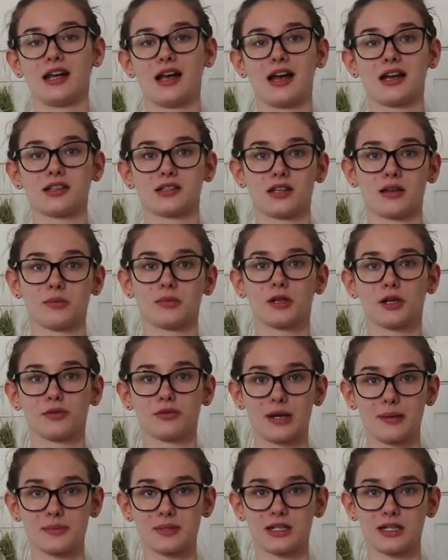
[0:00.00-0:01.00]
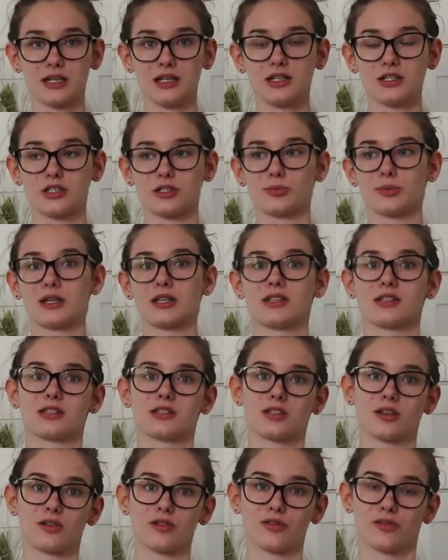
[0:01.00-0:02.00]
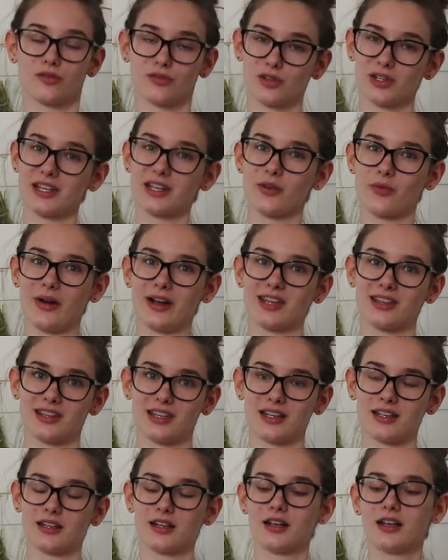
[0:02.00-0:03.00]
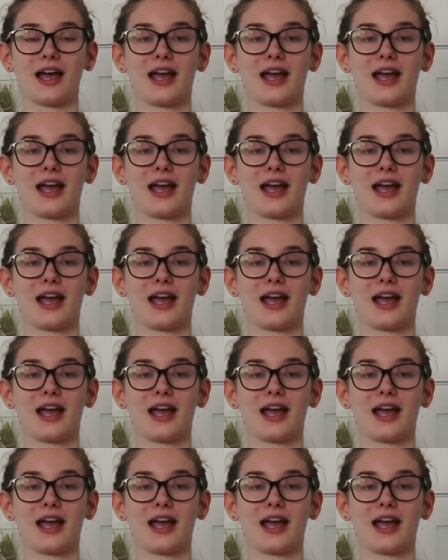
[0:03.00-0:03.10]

it has some little rips in it just because it's really quite thin.